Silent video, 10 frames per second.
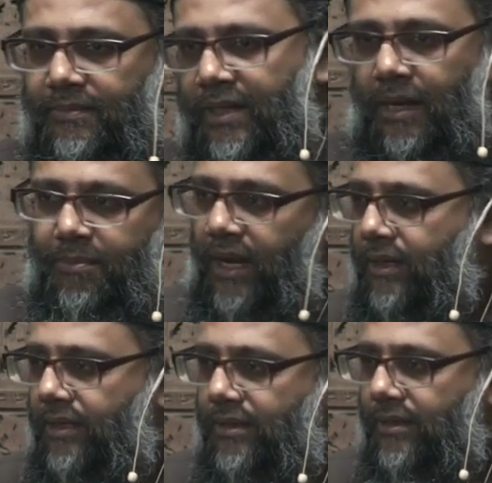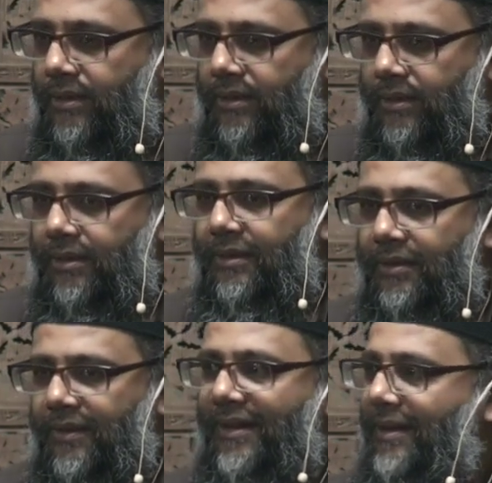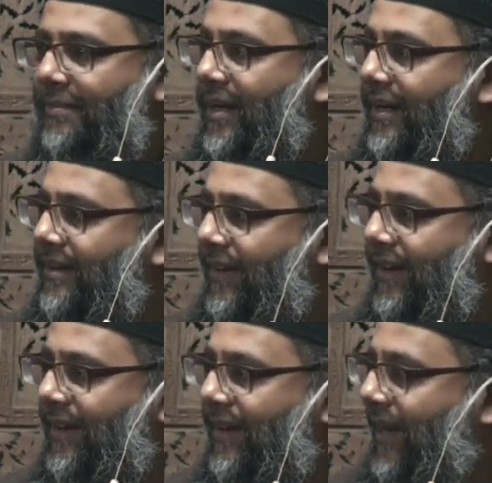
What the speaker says: Napak. Napak, right?